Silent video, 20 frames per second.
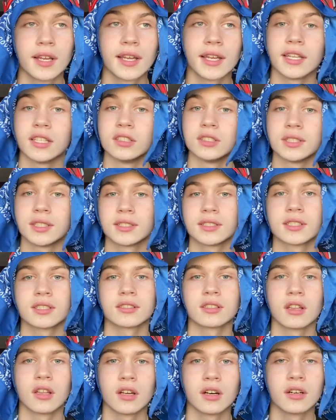And
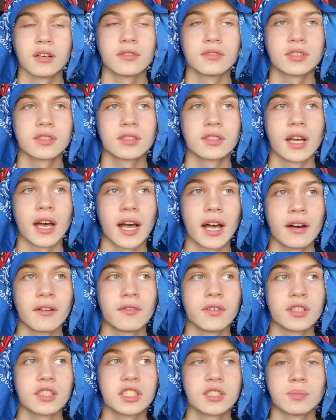Jesus loves to
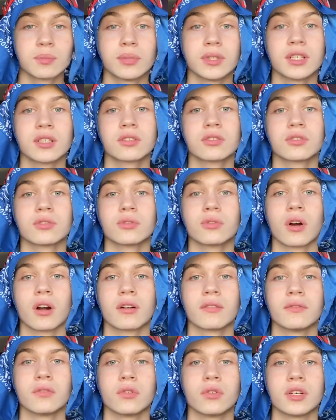have us speak through
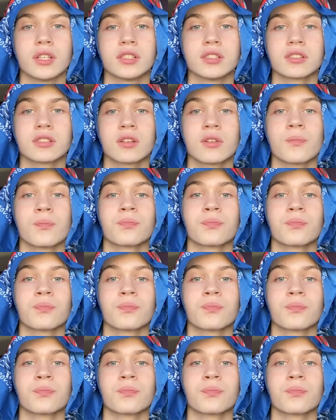our voice.